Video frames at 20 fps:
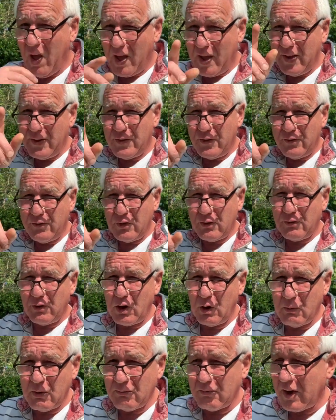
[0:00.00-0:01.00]
This is just for
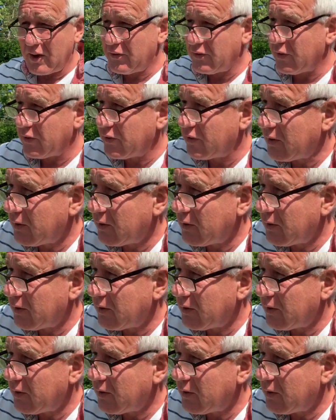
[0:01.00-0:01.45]
you investors.